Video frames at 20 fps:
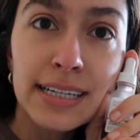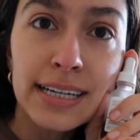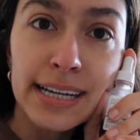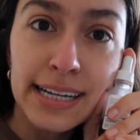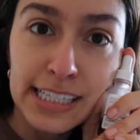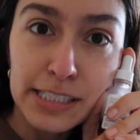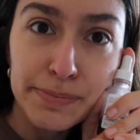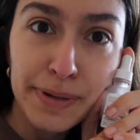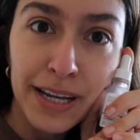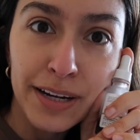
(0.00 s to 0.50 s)

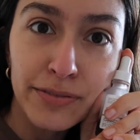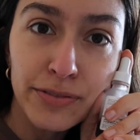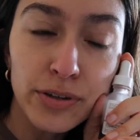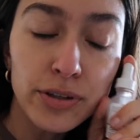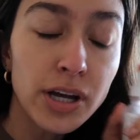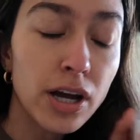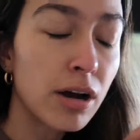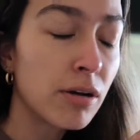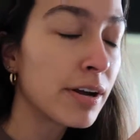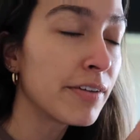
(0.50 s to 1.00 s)
It is painful
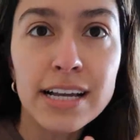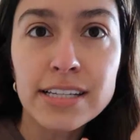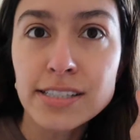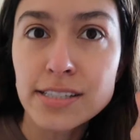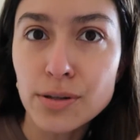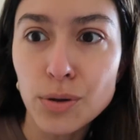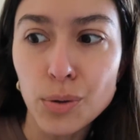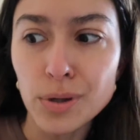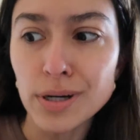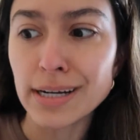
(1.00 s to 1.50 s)
though.
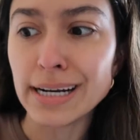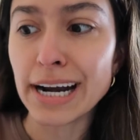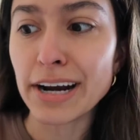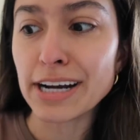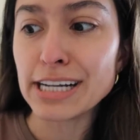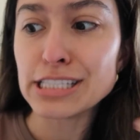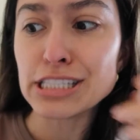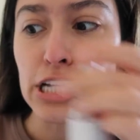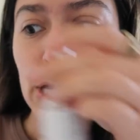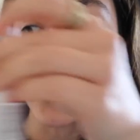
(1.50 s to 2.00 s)
It's the
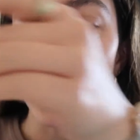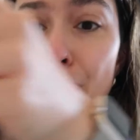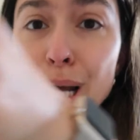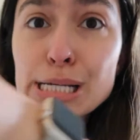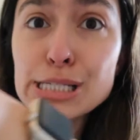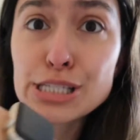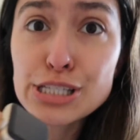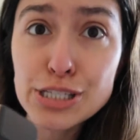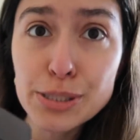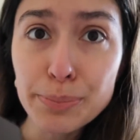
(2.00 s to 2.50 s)
Ordinary, so
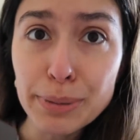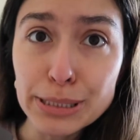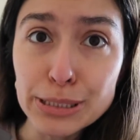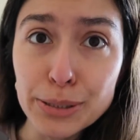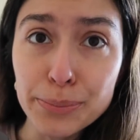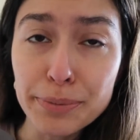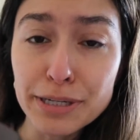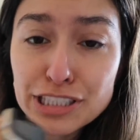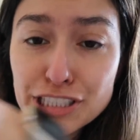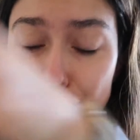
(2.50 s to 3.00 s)
super
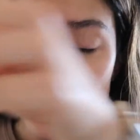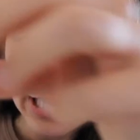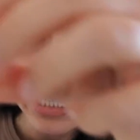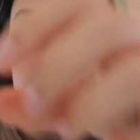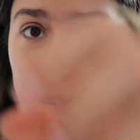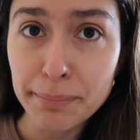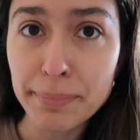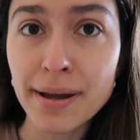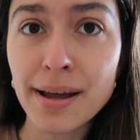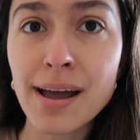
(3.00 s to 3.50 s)
duper
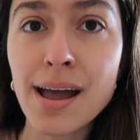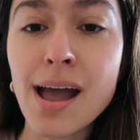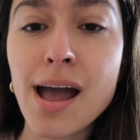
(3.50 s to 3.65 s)
cheap.